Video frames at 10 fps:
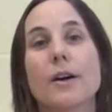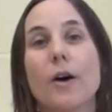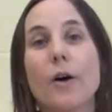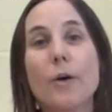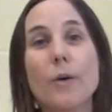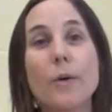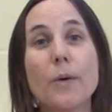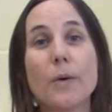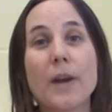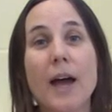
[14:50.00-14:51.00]

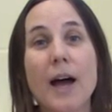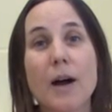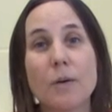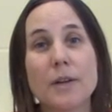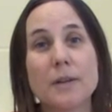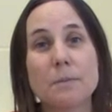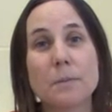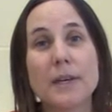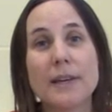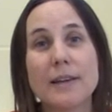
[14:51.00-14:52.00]
Go now in
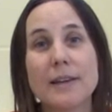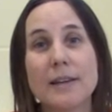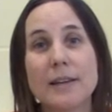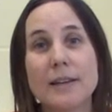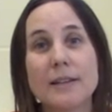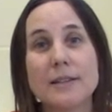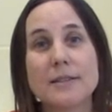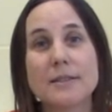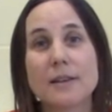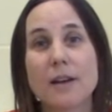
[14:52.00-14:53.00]

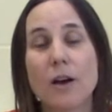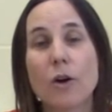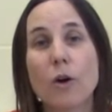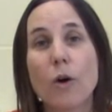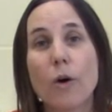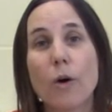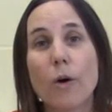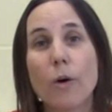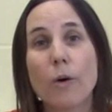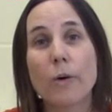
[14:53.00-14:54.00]
peace.
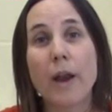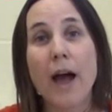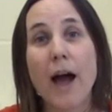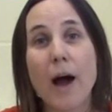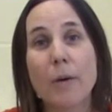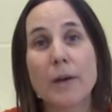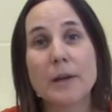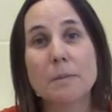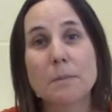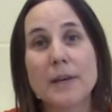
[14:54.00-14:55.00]
Go now
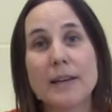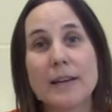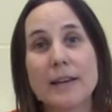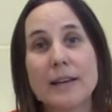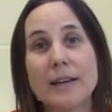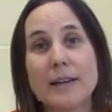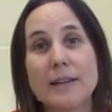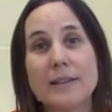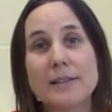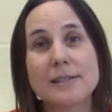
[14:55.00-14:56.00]
in
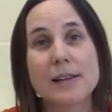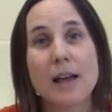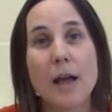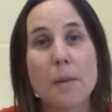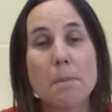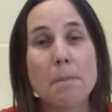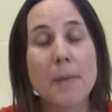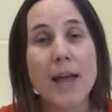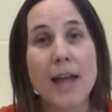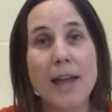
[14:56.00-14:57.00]
peace.
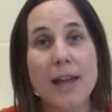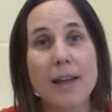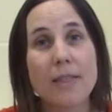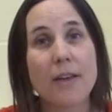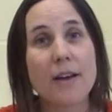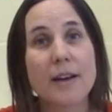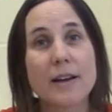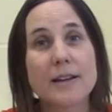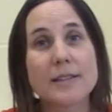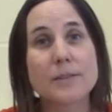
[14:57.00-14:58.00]
May
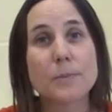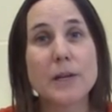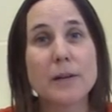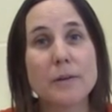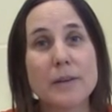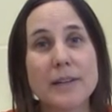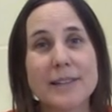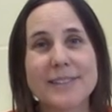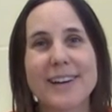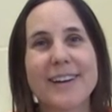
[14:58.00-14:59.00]
the
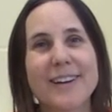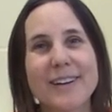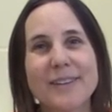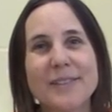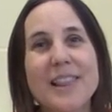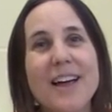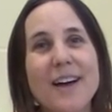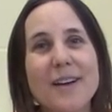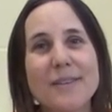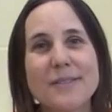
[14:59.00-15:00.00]
Spirit of
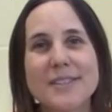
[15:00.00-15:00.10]
love